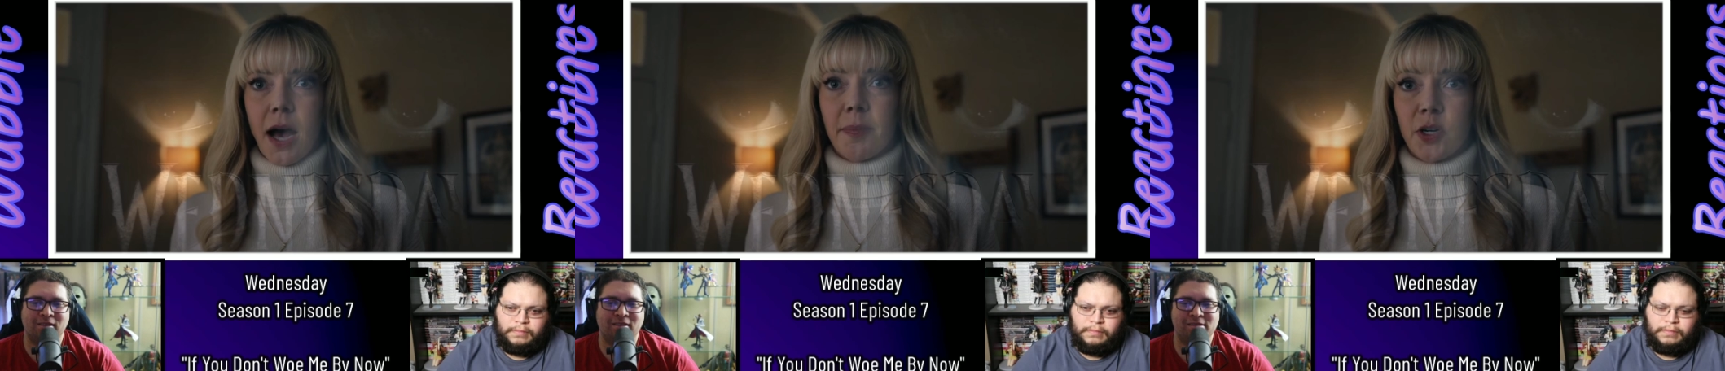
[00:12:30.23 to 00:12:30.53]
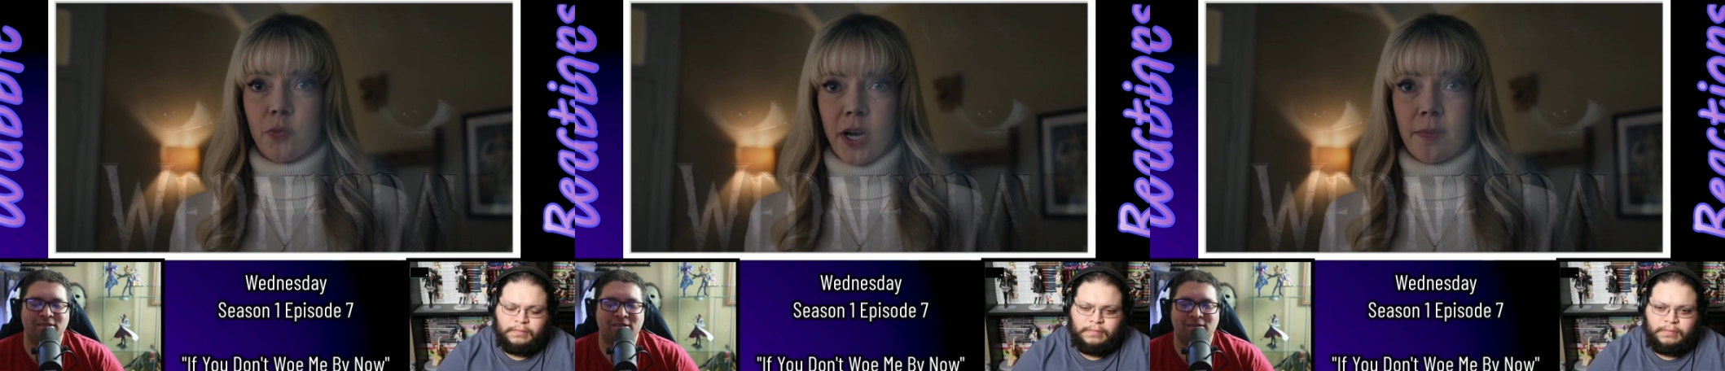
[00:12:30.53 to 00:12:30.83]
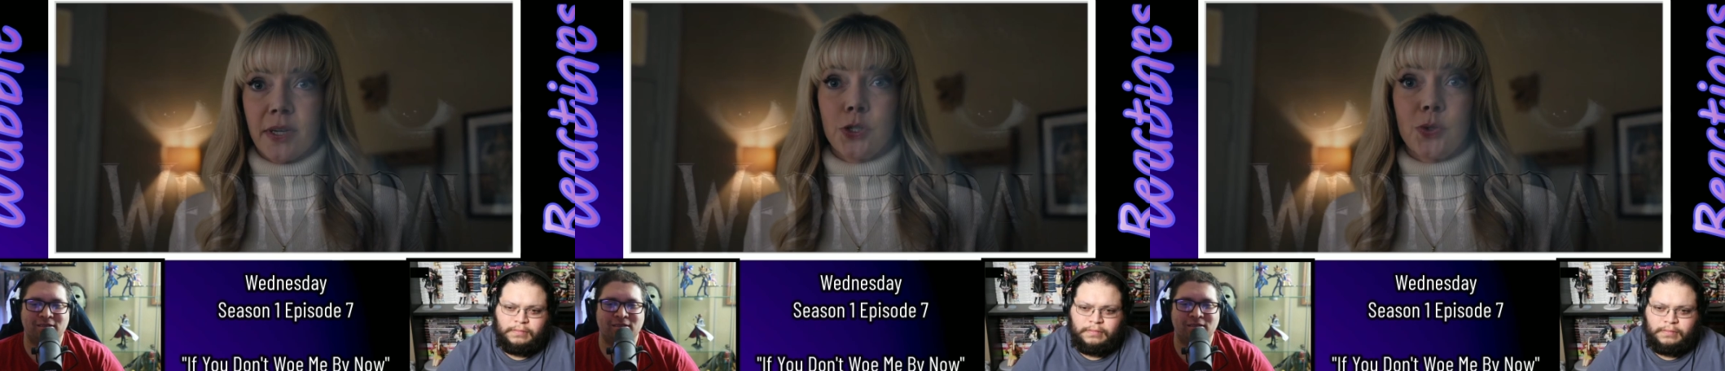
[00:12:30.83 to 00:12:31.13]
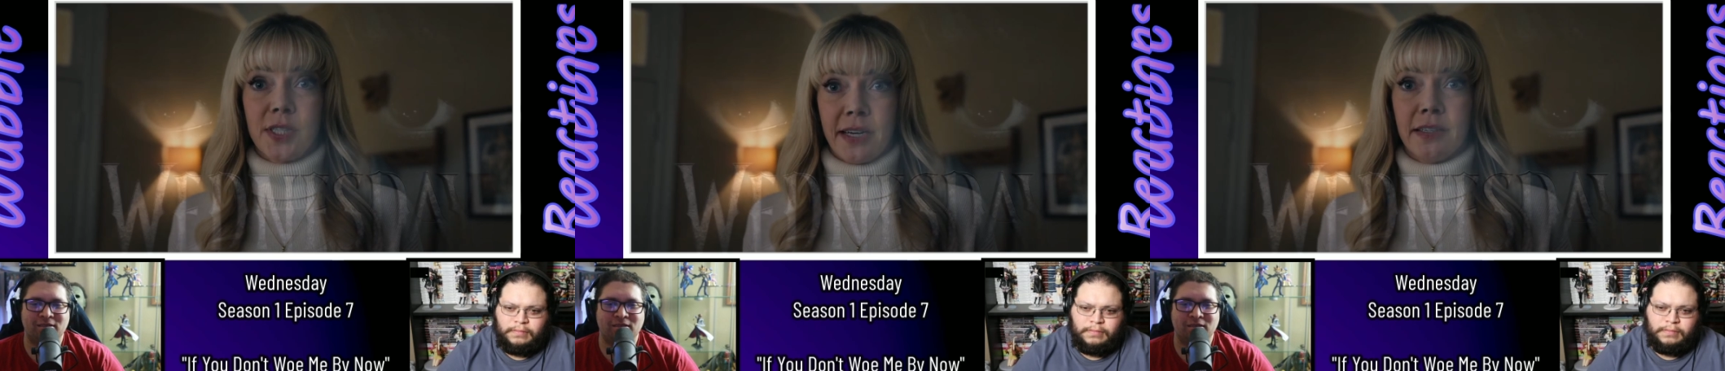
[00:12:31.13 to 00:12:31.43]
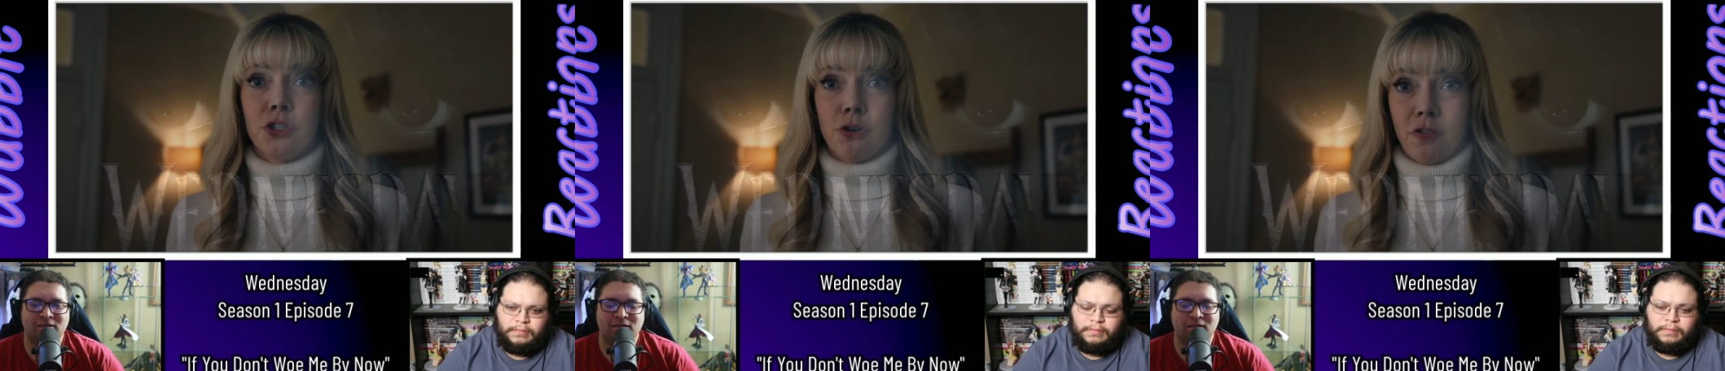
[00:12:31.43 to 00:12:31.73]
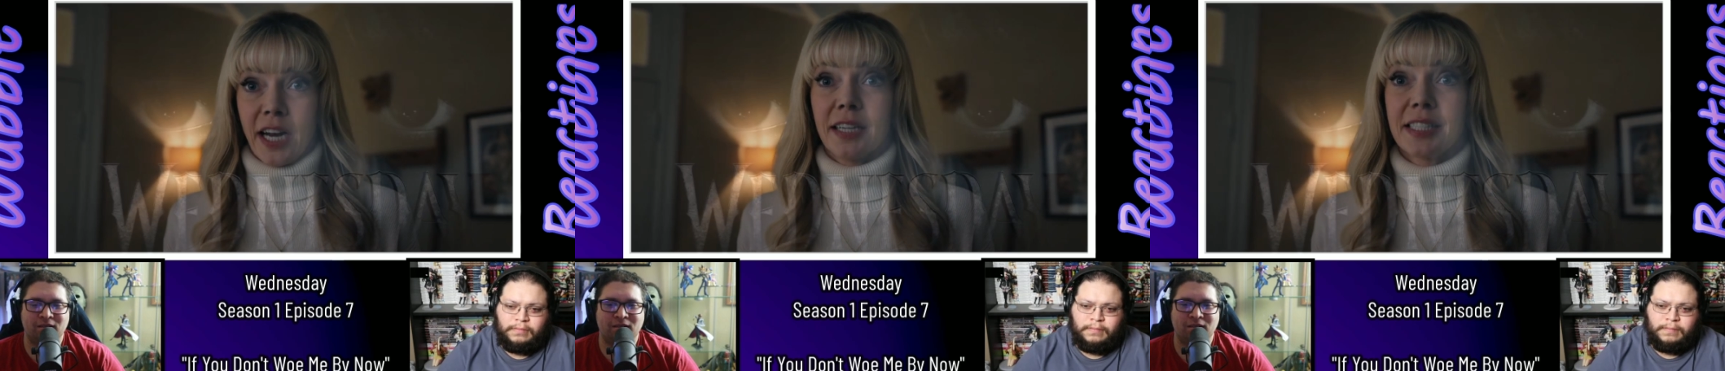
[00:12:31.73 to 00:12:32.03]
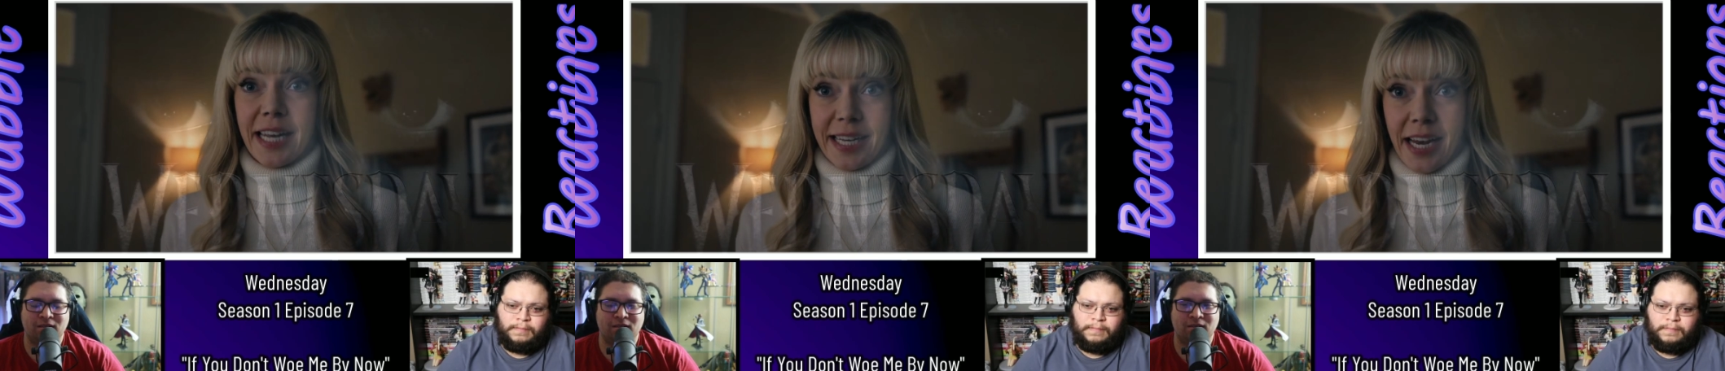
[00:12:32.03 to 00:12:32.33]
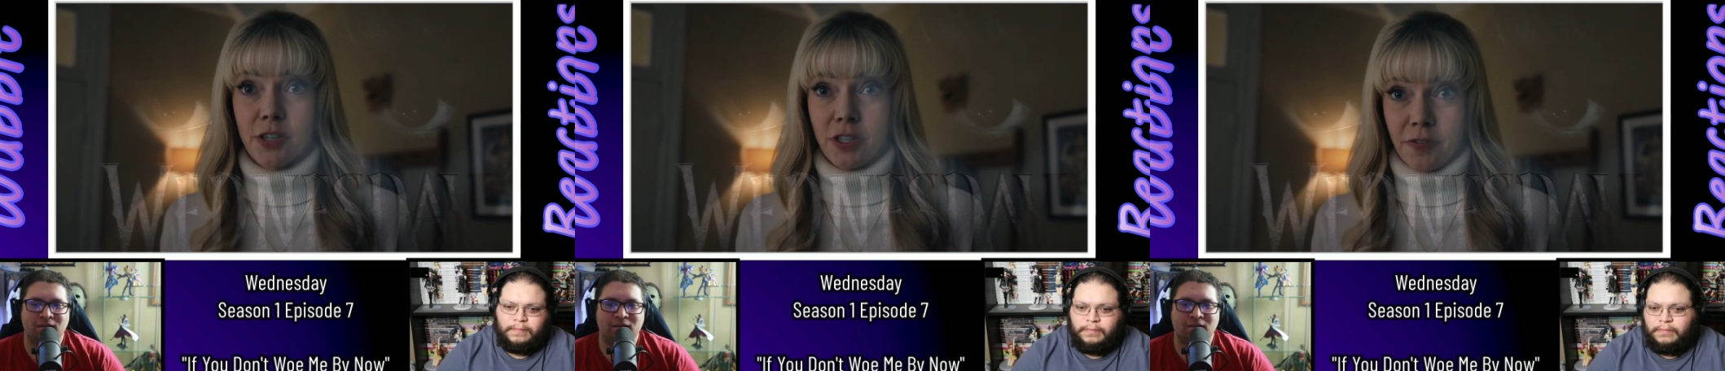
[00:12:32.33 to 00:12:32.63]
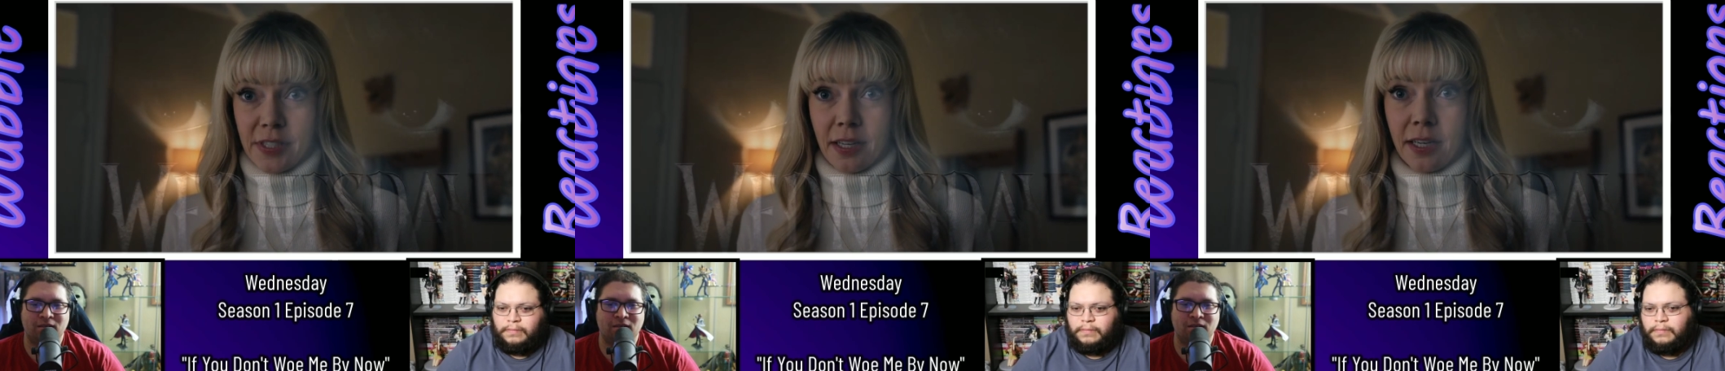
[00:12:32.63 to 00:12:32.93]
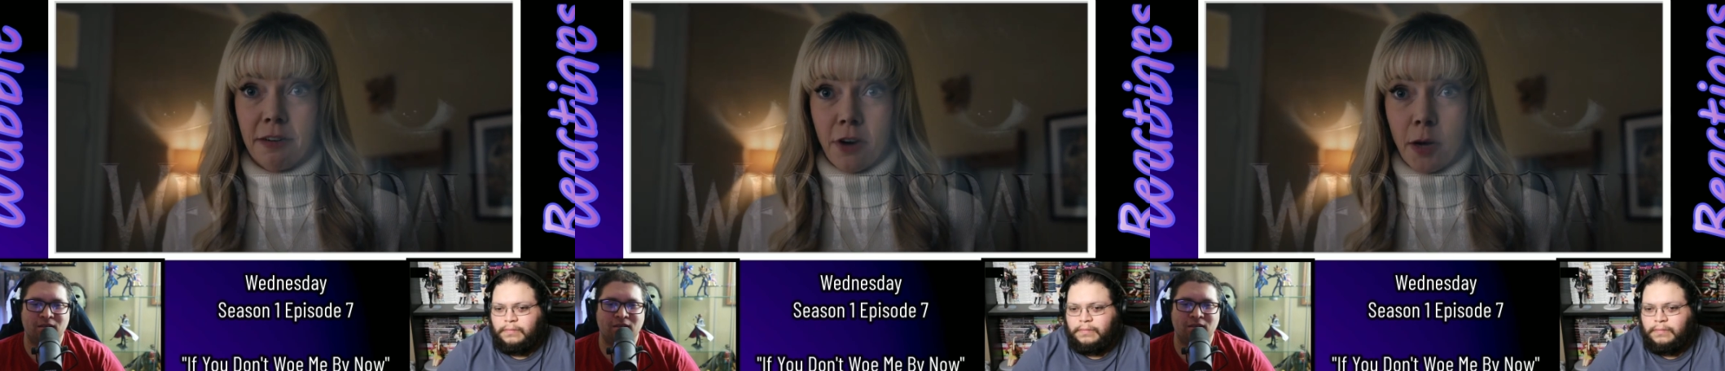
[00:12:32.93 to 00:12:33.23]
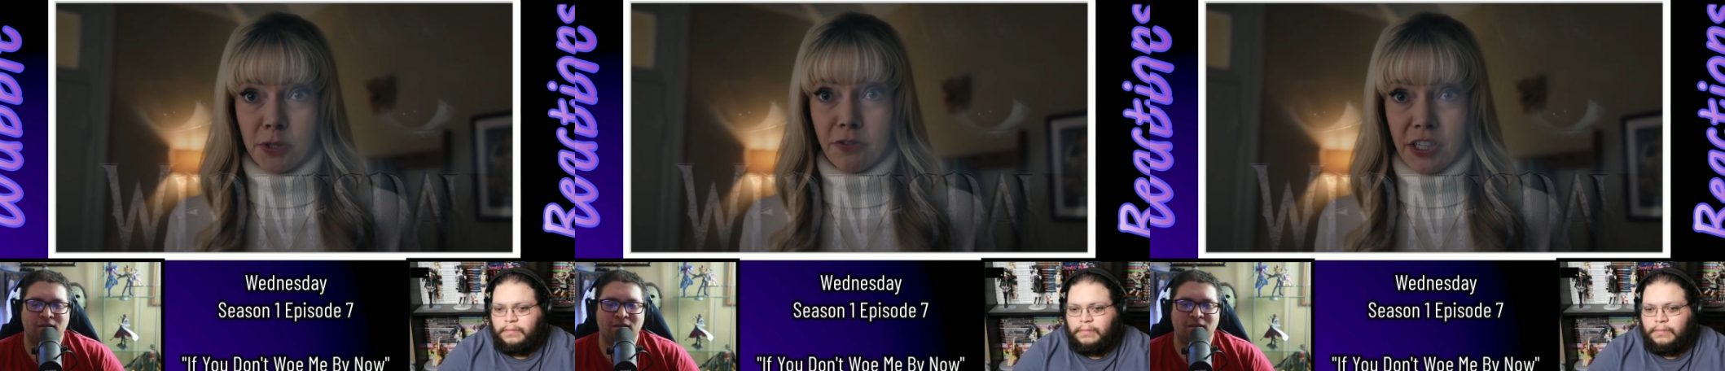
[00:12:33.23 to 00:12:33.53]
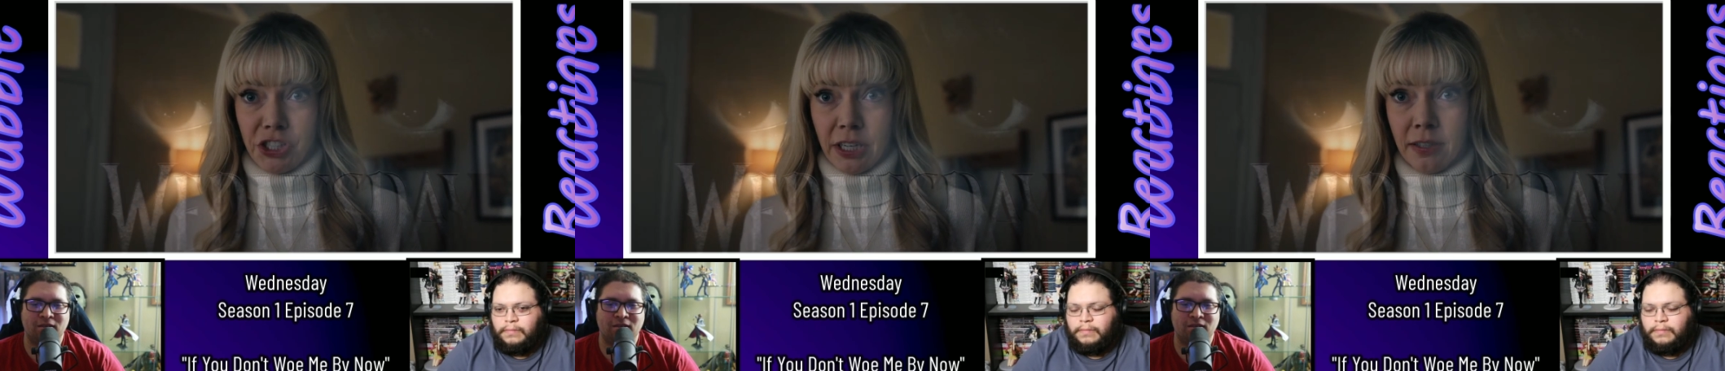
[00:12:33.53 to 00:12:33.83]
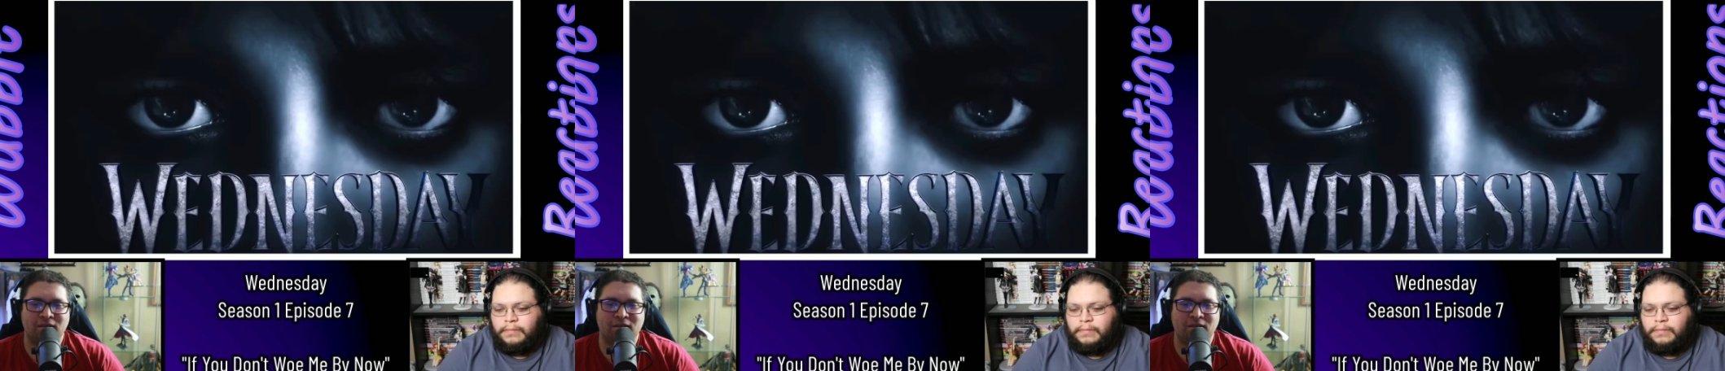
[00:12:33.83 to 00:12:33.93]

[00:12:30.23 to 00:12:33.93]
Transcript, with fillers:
Speaker 1: I'm going to recommend you stay in a juvenile psychiatric facility for observation.